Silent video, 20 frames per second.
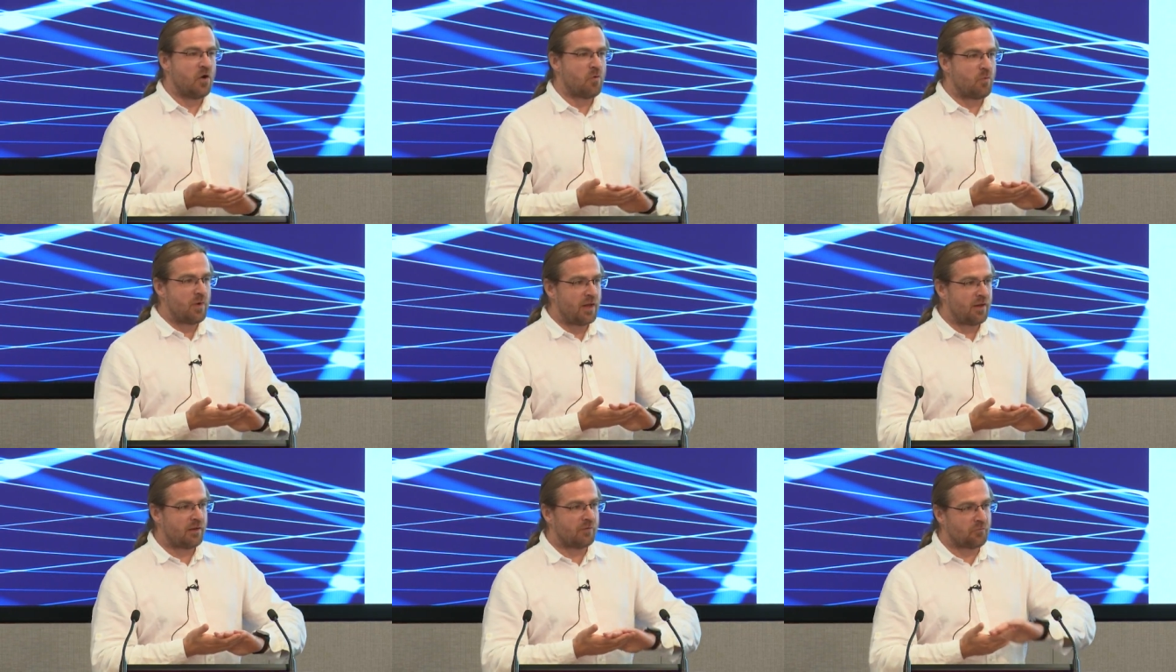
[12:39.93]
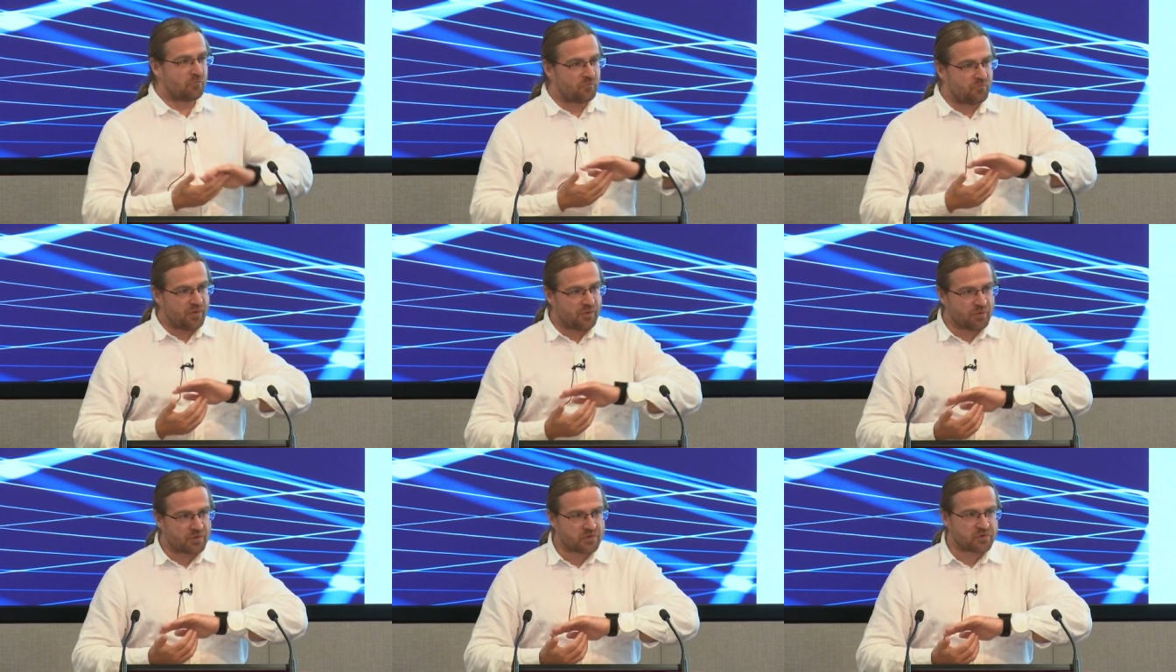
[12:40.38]
well,
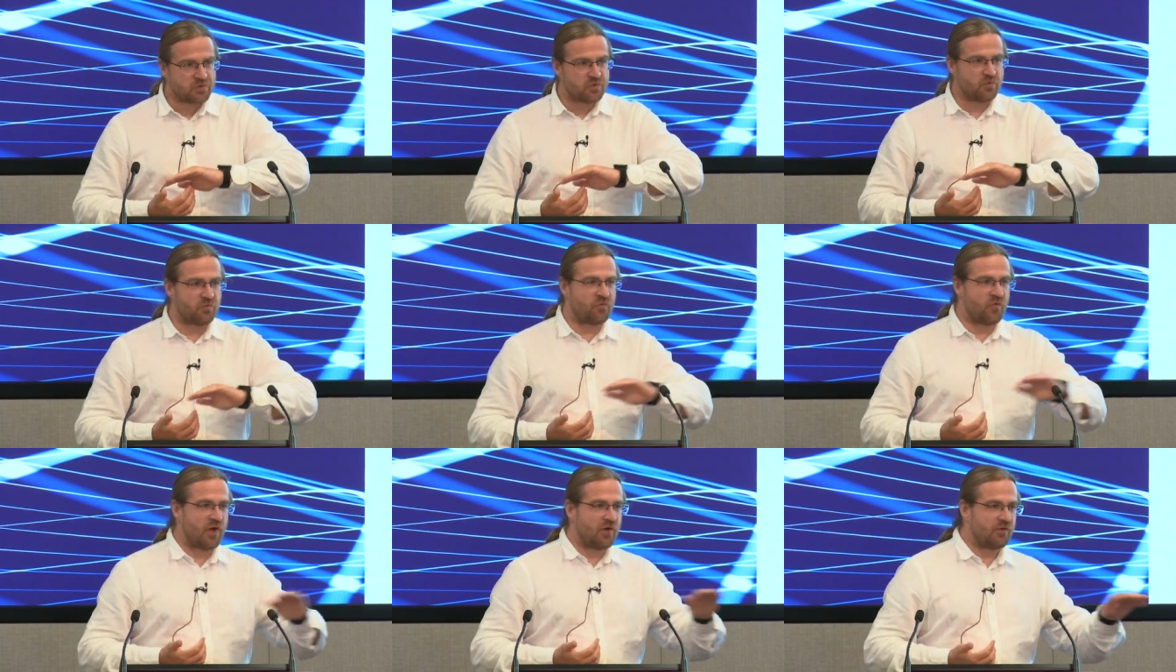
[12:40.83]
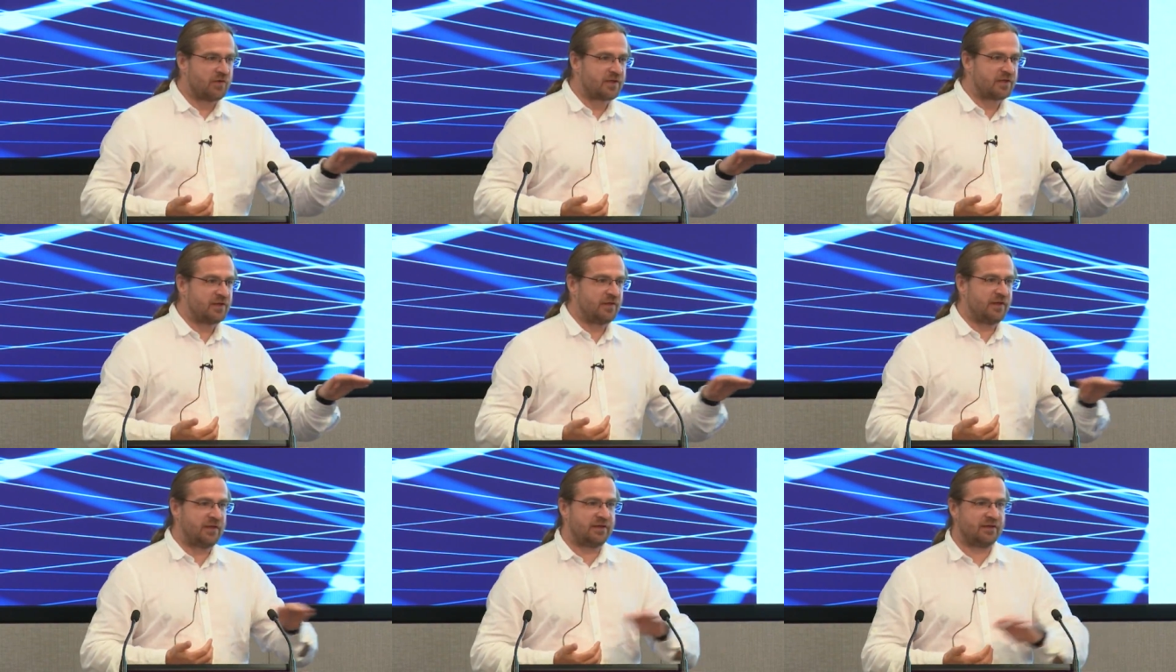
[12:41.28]
we want to do very
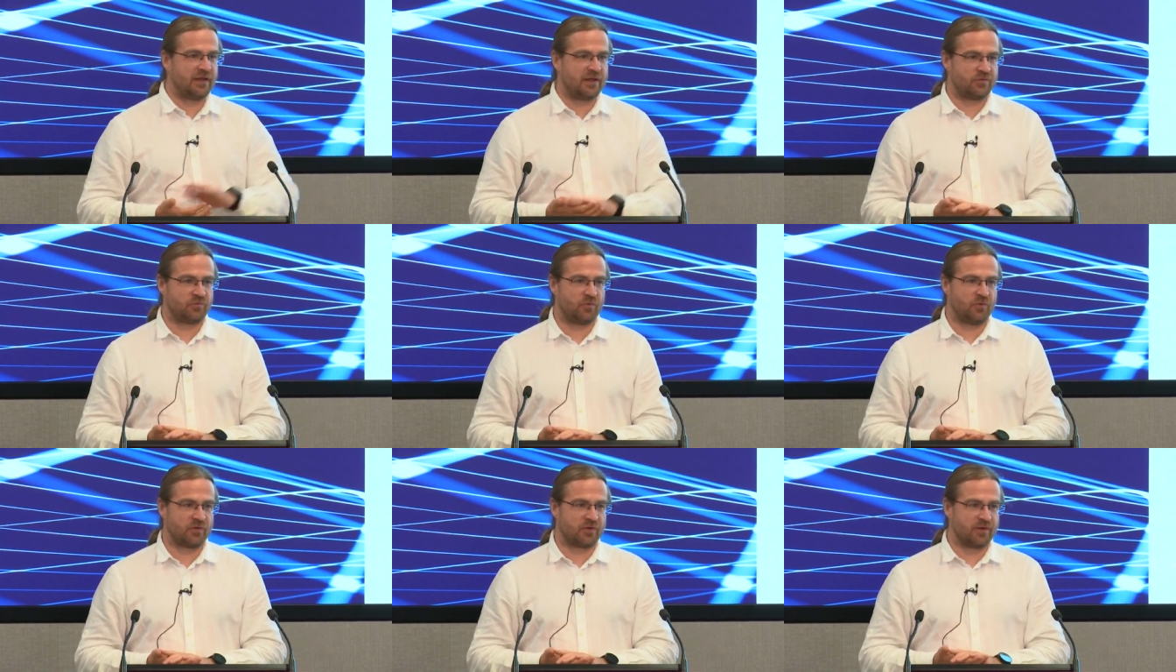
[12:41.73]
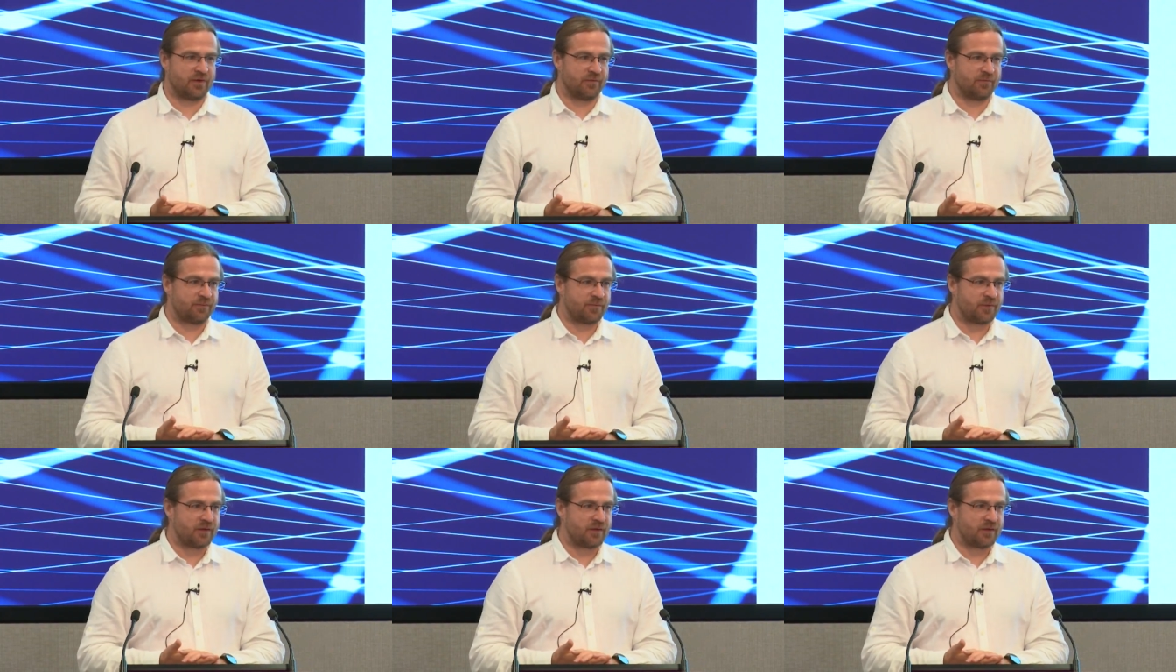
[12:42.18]
clean networking.